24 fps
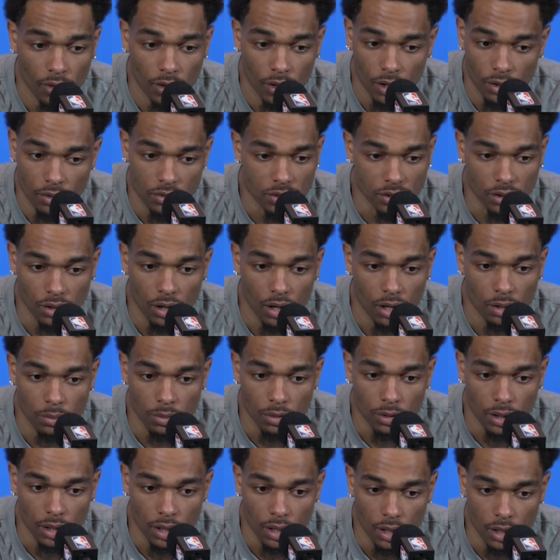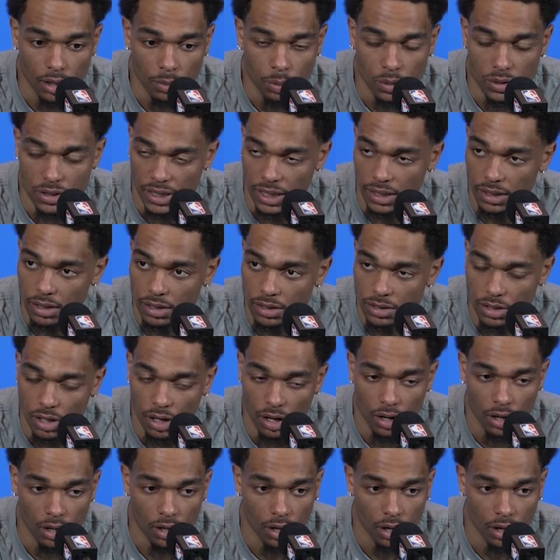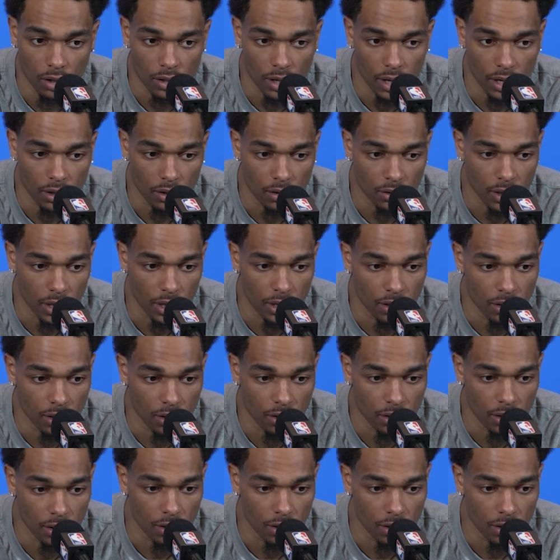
He was incredible. He protected us all night on that end.